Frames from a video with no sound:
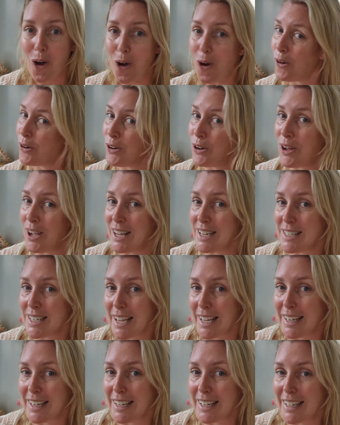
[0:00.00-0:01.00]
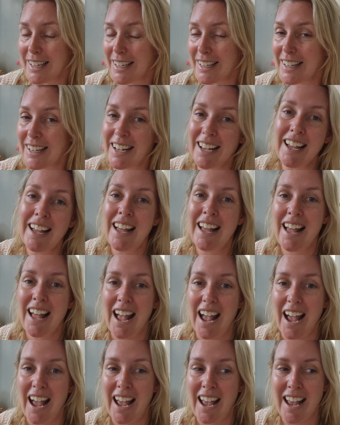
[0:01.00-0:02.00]
online dating
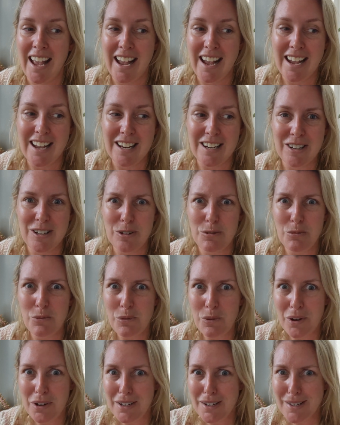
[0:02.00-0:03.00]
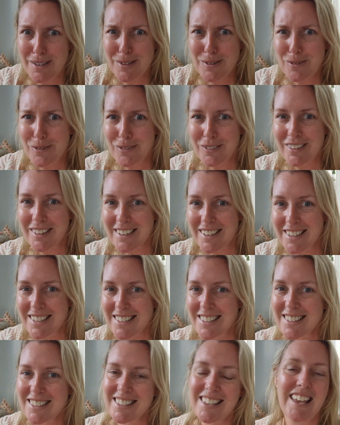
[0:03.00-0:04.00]
and what is all
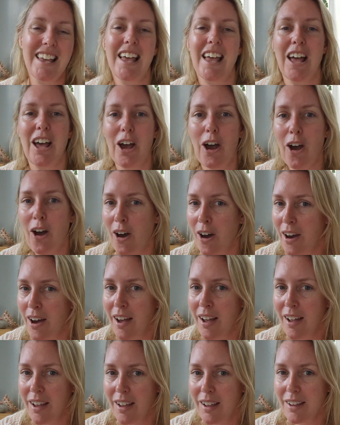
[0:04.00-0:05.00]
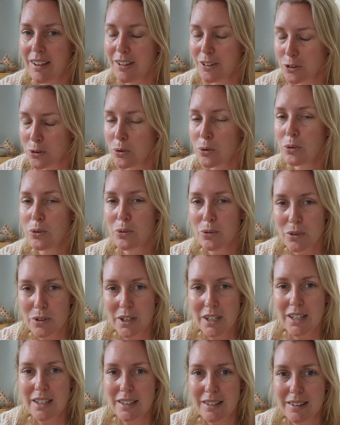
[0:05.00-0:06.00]
this, I
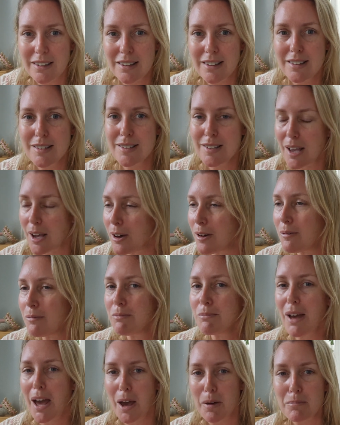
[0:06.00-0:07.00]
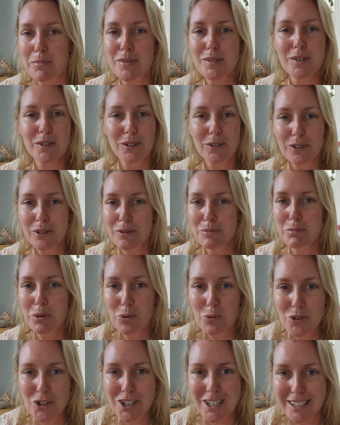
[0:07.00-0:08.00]
called in some absolute
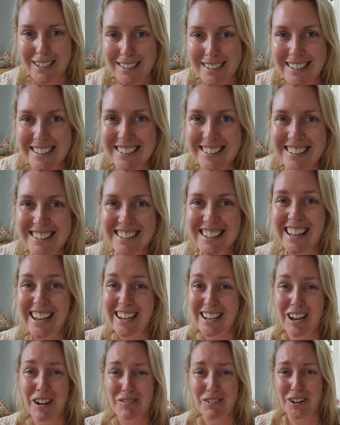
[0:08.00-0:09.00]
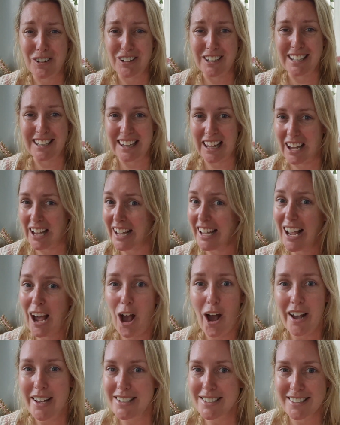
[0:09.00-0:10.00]
bullshit. Like, I'm not gonna lie,
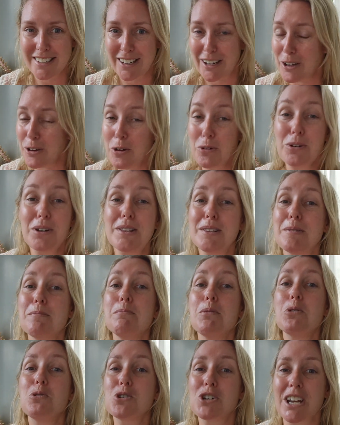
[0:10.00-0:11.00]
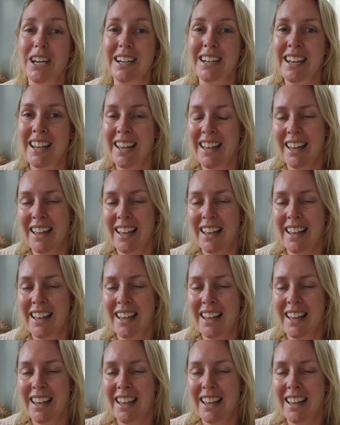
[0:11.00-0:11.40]
I did. I called in some bullshit.